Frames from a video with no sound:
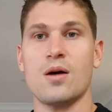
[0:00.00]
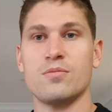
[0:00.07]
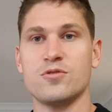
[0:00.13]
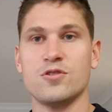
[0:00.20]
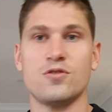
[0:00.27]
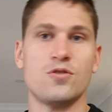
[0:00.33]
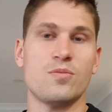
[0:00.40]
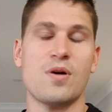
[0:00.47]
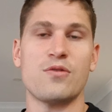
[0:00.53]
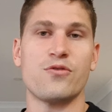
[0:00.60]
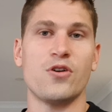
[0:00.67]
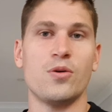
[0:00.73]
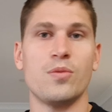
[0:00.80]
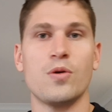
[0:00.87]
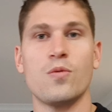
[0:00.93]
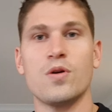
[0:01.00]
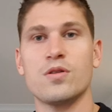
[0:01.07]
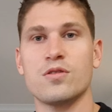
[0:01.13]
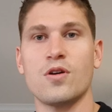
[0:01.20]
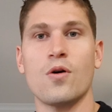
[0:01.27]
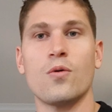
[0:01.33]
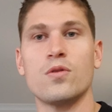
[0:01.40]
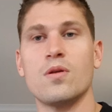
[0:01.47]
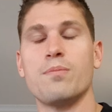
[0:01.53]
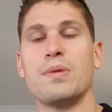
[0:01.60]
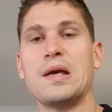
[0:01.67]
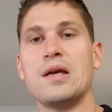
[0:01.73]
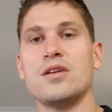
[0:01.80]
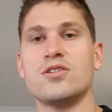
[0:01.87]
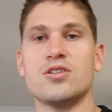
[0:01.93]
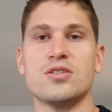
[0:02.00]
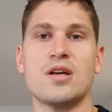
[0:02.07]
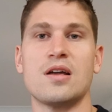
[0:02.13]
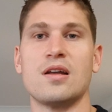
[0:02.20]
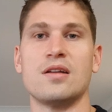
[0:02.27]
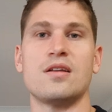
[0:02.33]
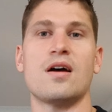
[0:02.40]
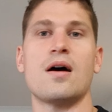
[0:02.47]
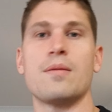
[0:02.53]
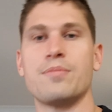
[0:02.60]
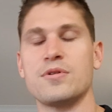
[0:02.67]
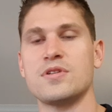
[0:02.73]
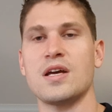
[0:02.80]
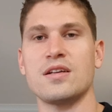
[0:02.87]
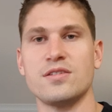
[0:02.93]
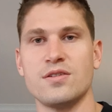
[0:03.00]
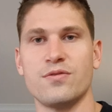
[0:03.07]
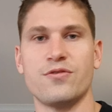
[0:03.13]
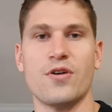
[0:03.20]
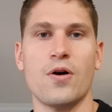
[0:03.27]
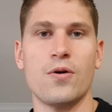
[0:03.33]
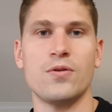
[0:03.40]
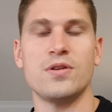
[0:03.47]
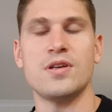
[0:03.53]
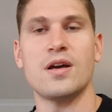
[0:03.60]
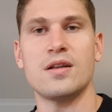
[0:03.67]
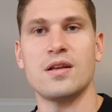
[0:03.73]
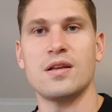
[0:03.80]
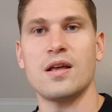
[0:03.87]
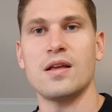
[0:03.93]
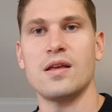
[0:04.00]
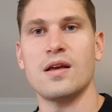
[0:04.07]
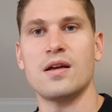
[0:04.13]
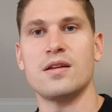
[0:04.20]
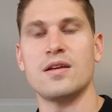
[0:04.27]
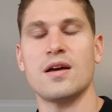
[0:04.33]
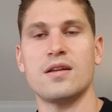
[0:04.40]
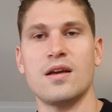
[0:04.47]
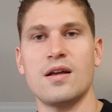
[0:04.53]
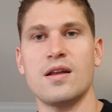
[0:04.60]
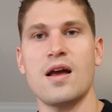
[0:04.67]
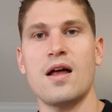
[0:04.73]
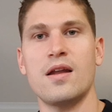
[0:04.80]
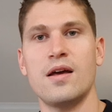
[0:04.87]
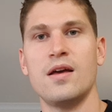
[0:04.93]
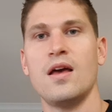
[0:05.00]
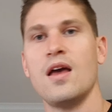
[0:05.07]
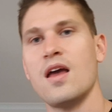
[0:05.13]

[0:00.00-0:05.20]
to do my filming with, go on the beach, protects the phone, yada, yada, yada, yada, yada.